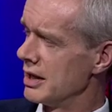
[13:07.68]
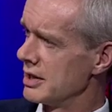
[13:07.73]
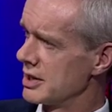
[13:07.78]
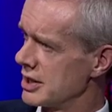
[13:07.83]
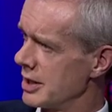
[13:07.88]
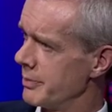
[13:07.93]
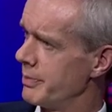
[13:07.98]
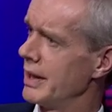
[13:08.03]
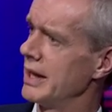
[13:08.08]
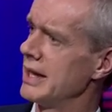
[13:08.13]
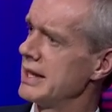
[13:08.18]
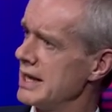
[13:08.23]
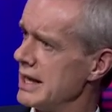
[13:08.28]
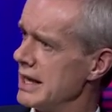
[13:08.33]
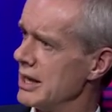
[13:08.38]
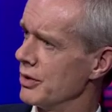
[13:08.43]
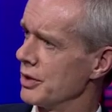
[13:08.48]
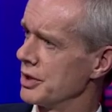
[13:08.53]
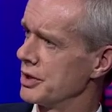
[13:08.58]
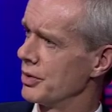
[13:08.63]
stability
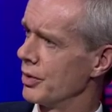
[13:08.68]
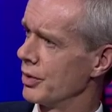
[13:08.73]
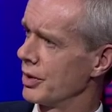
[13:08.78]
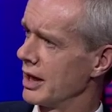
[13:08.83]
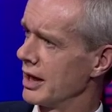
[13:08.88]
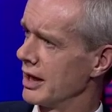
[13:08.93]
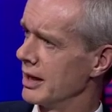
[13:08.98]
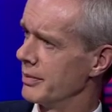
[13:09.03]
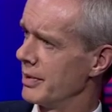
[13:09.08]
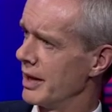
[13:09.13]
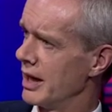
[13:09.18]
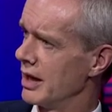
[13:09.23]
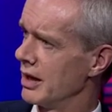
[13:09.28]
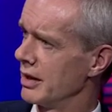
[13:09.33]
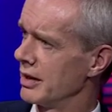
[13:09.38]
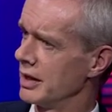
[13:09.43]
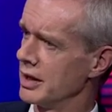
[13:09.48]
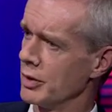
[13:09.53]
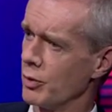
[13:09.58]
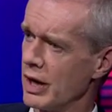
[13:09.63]
you're talking
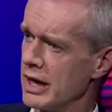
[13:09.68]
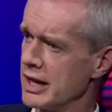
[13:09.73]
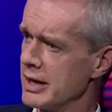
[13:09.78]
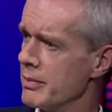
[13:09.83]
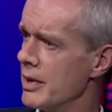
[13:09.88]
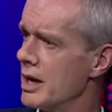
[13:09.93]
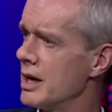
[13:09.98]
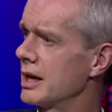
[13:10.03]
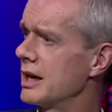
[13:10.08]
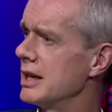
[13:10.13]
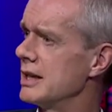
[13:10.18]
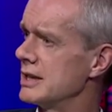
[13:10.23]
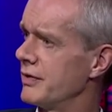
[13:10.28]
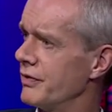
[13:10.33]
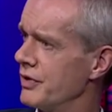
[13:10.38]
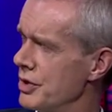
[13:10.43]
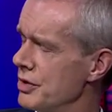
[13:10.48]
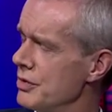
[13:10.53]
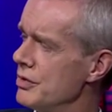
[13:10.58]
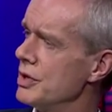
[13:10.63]
about and the way the markets
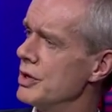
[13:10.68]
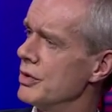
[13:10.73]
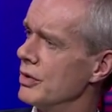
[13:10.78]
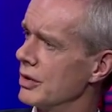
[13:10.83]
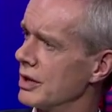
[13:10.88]
view your